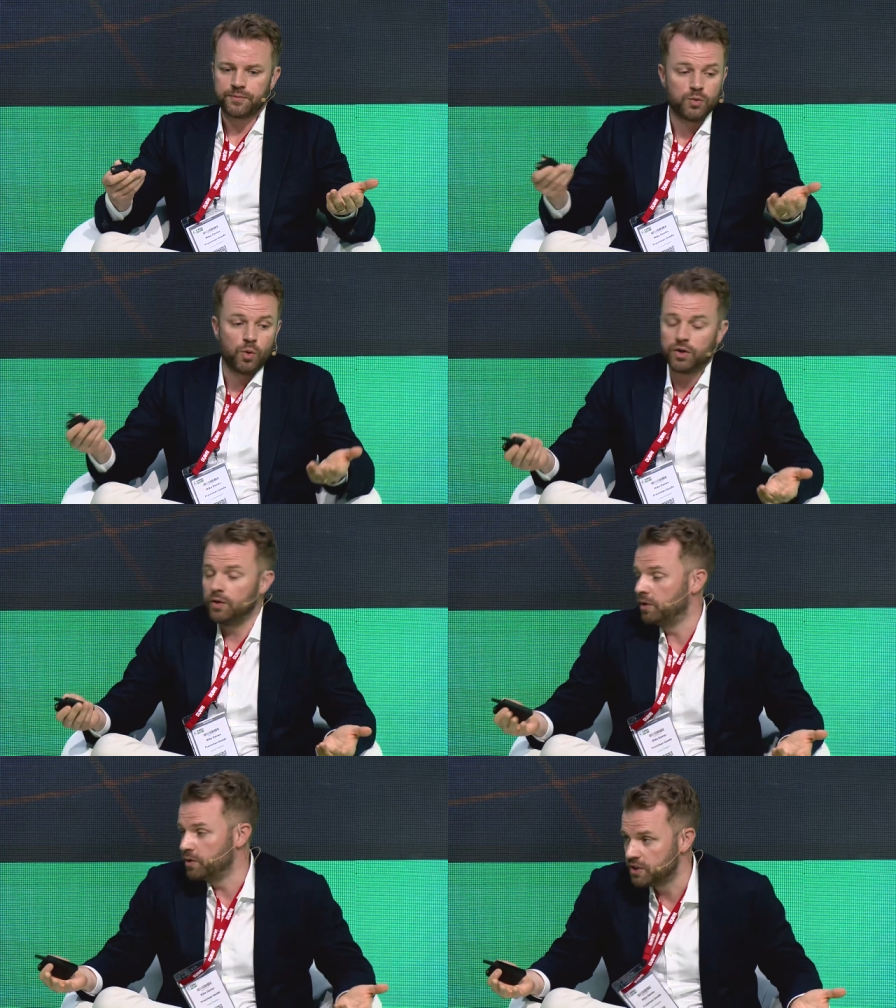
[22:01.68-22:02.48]
to what
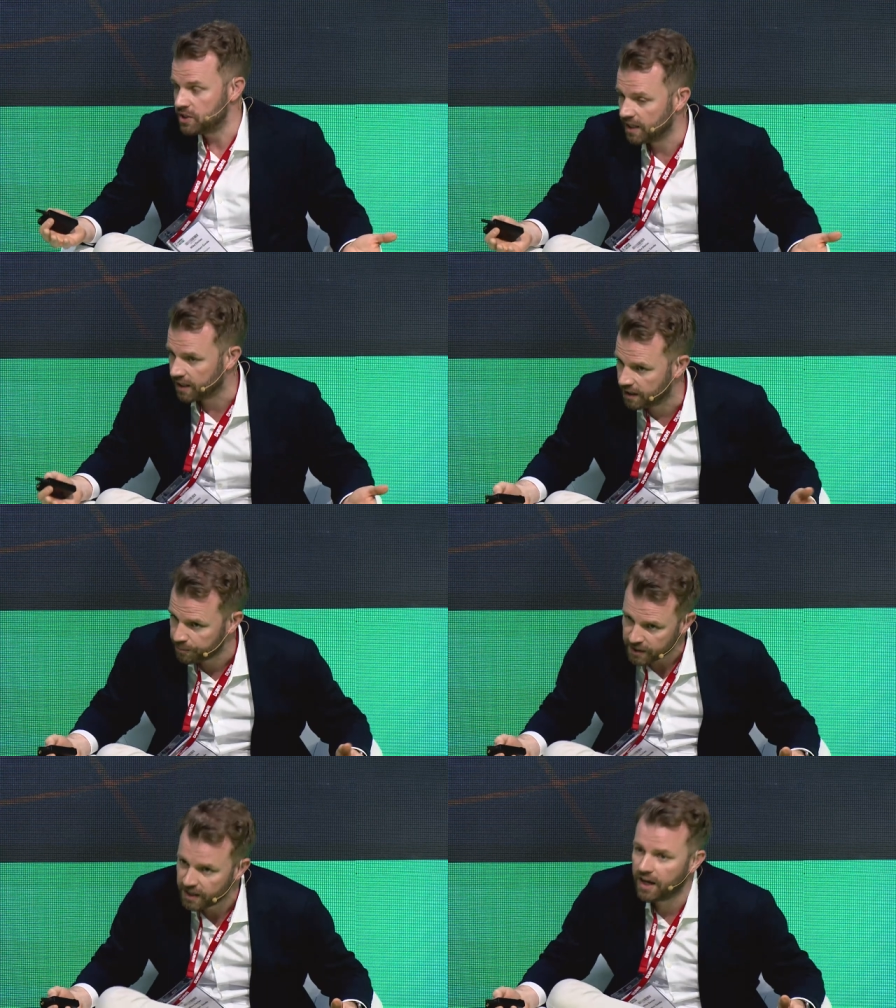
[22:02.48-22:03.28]
you're used to seeing it.
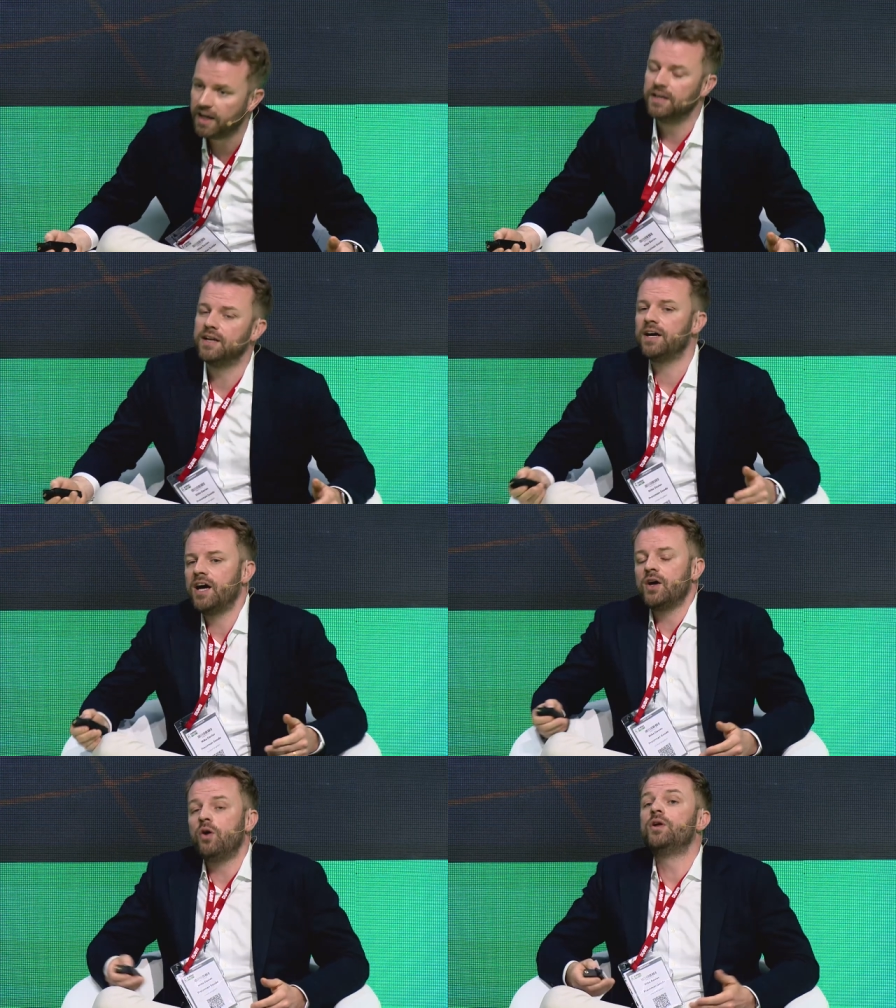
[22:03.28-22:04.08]
And
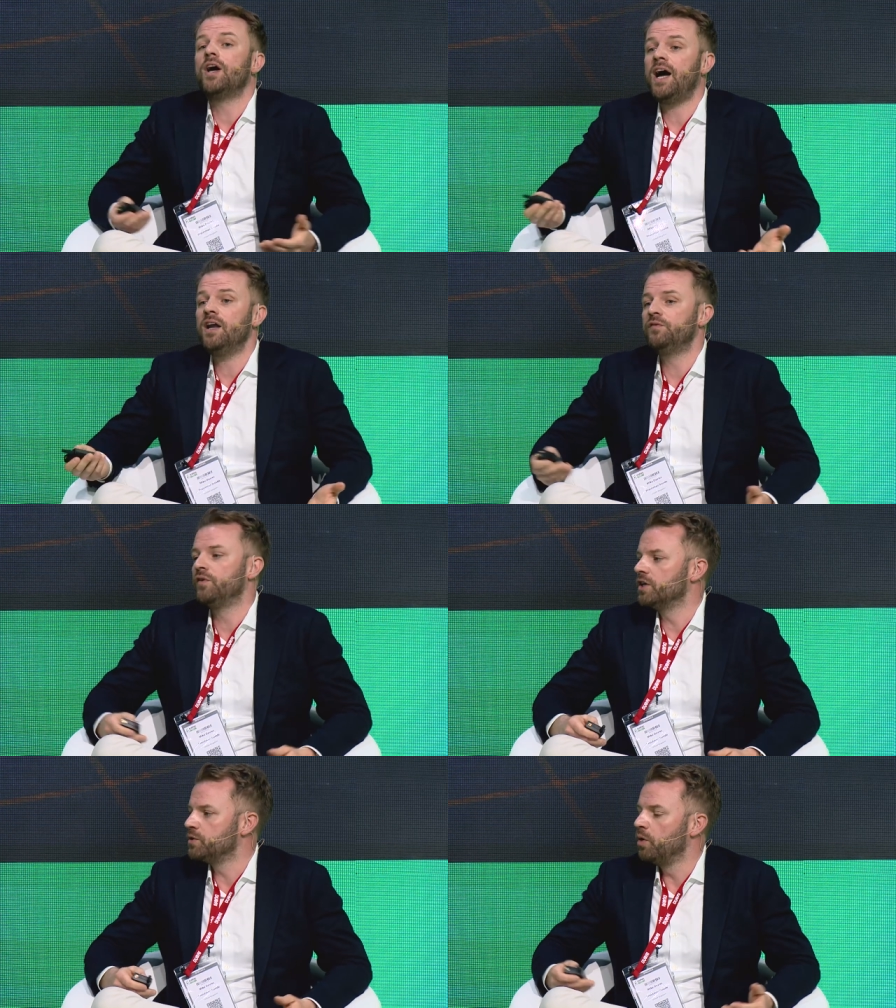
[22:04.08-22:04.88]
only a
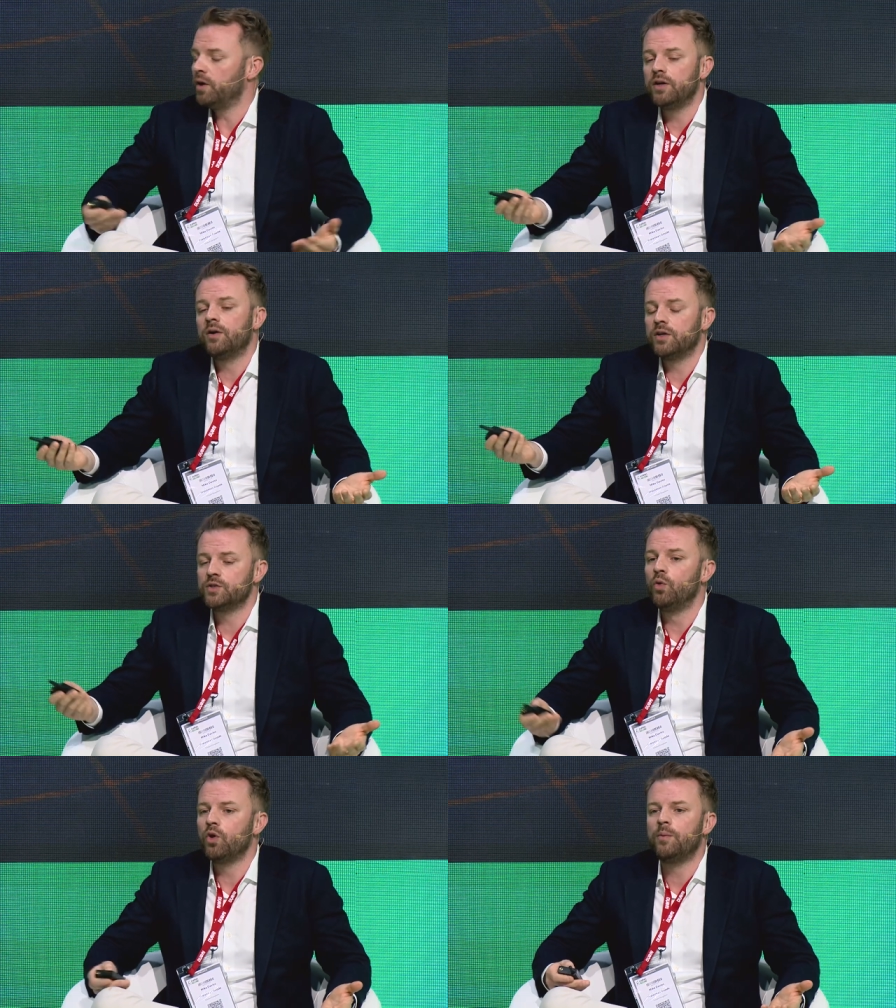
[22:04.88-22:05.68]
handful of, sm a
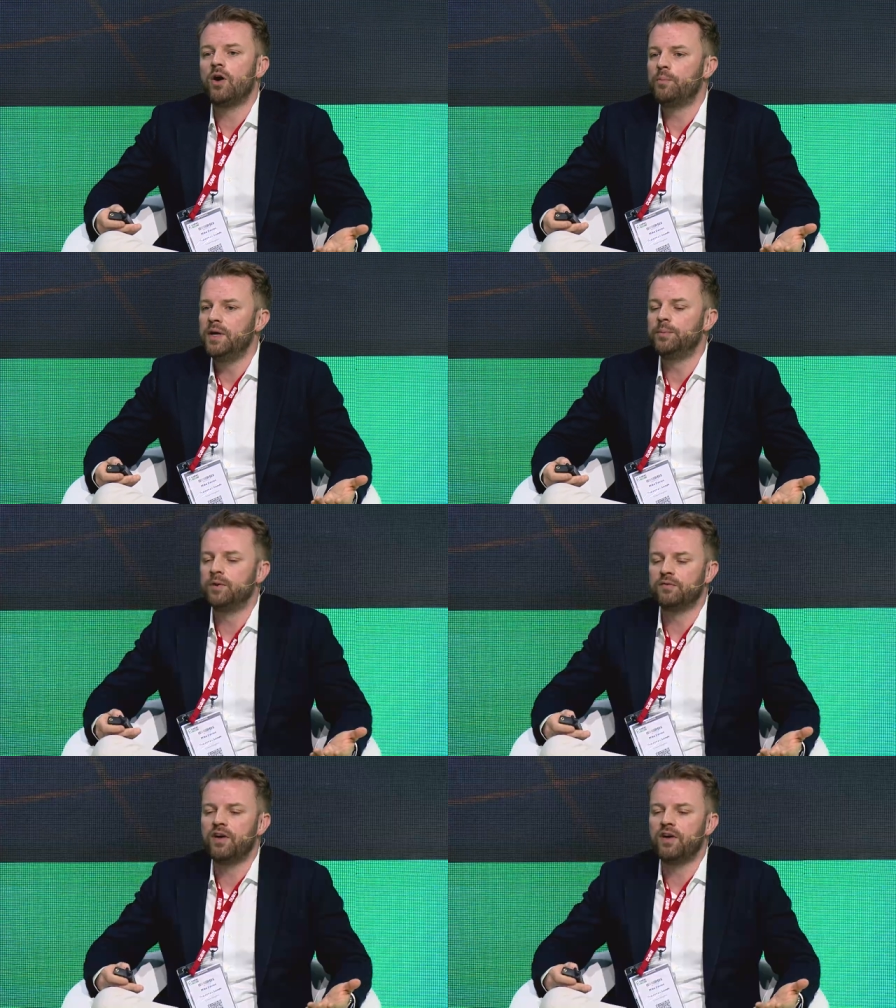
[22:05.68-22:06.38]
small amount of people